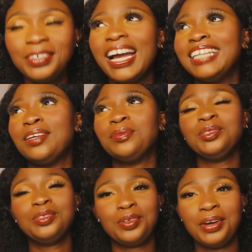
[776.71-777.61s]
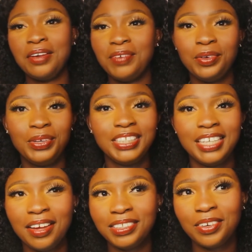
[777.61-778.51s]
You guys, I'm so sorry if you're not
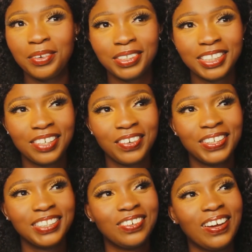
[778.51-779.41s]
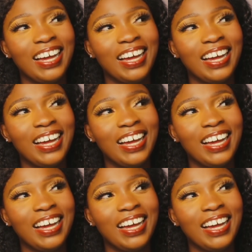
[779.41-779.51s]
a lifestyle content creator,